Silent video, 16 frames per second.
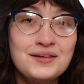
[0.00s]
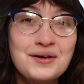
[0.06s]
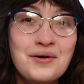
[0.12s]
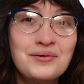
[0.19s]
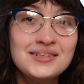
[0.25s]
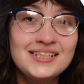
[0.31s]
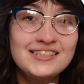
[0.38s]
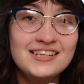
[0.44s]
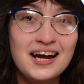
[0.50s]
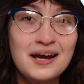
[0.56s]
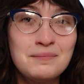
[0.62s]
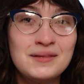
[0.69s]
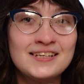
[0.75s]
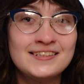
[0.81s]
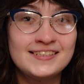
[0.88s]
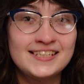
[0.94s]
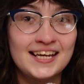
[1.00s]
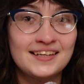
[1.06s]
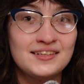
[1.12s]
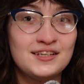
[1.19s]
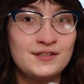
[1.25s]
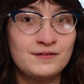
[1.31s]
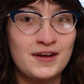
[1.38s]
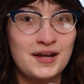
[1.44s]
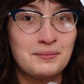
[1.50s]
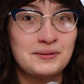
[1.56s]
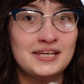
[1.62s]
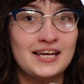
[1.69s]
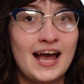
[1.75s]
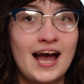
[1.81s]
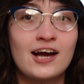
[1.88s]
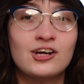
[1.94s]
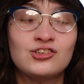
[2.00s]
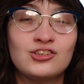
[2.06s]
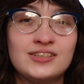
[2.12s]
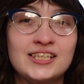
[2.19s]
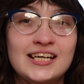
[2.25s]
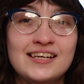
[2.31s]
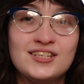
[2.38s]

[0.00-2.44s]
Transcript: The only time that Stanley's family actually